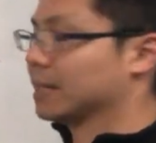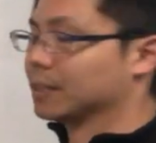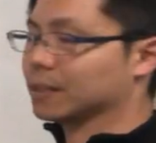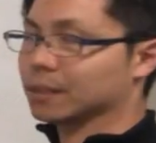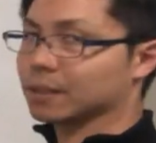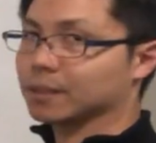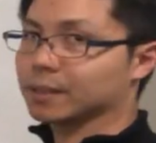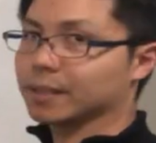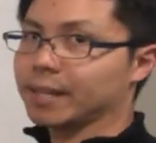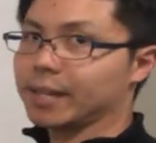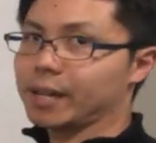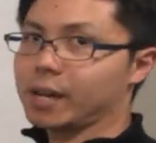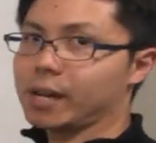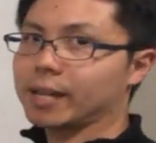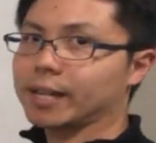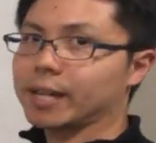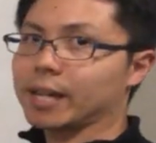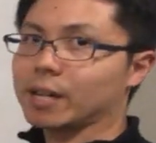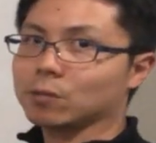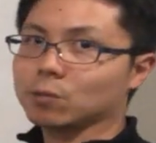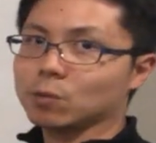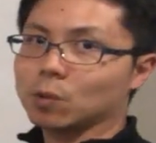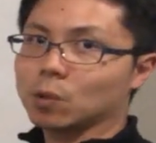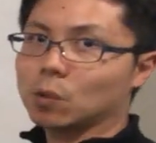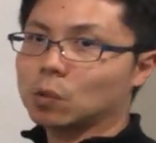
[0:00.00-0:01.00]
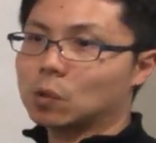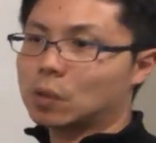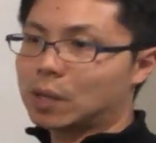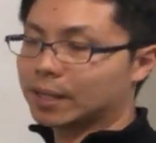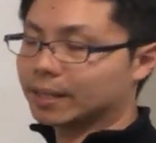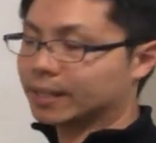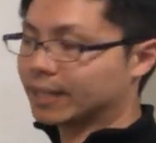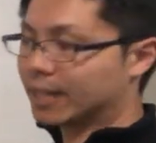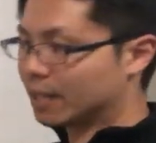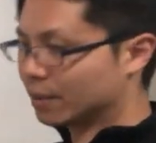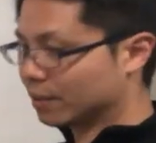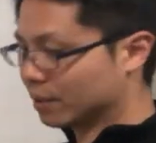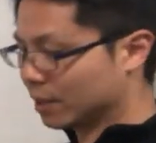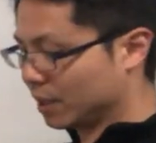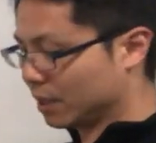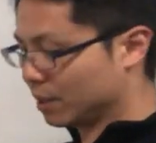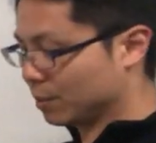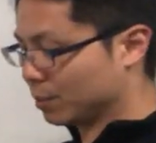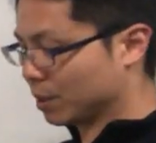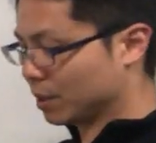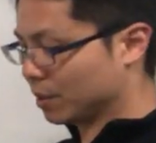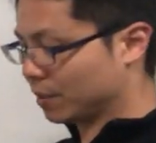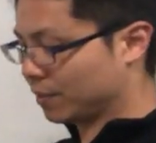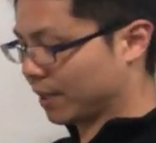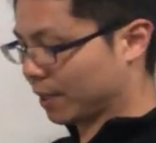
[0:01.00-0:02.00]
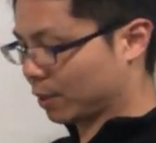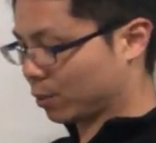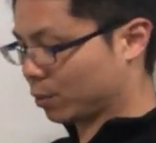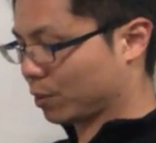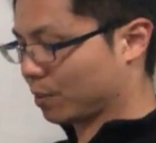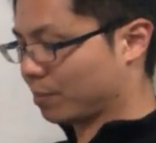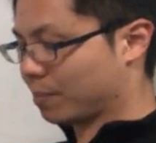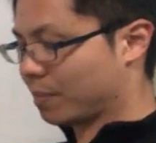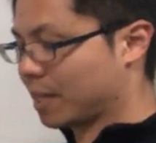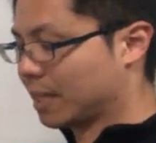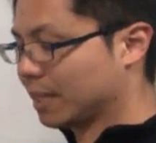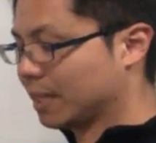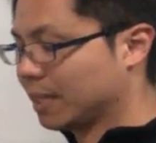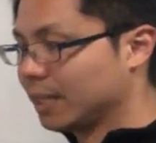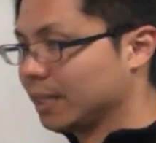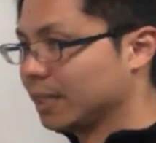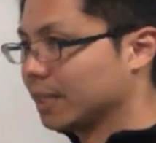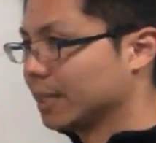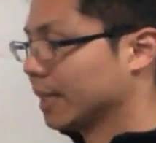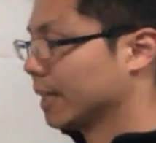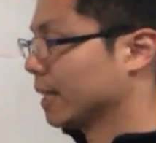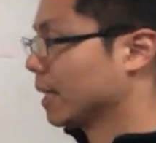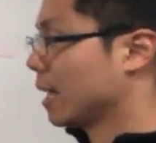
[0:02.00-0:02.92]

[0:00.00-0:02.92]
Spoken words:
and you say, okay, well, I now need a bit of extra money